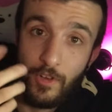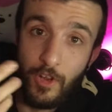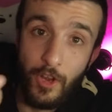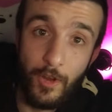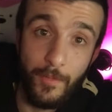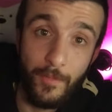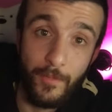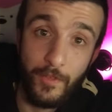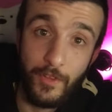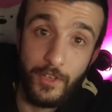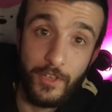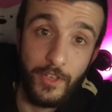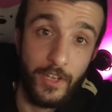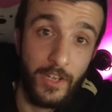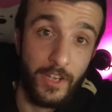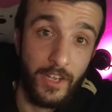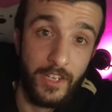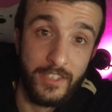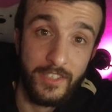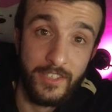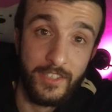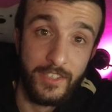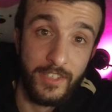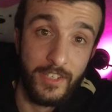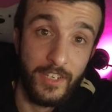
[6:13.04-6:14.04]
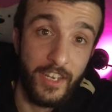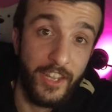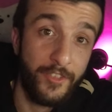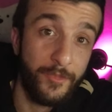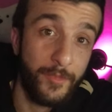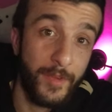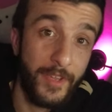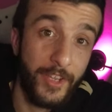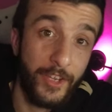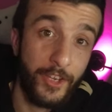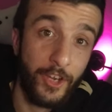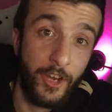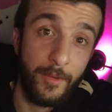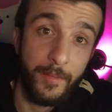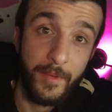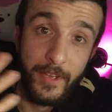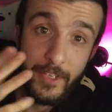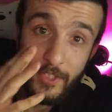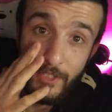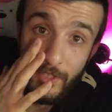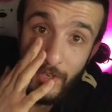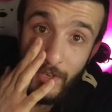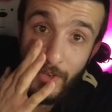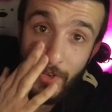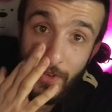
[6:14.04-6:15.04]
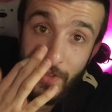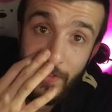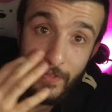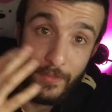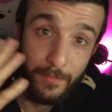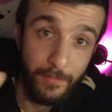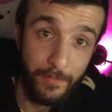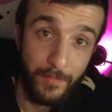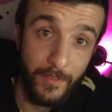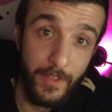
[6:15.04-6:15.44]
Hopefully you guys can leave me a comment, so,